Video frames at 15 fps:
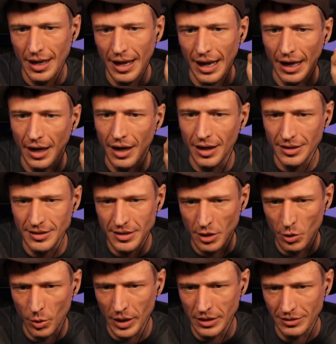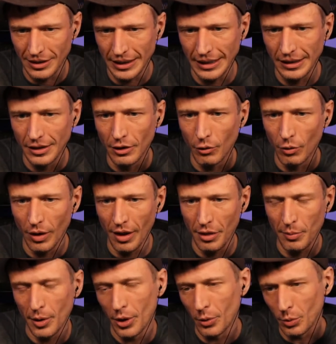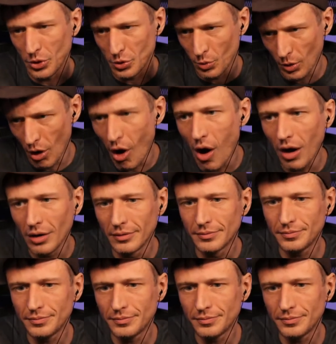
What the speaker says: and consequently, Rothbard was wrong.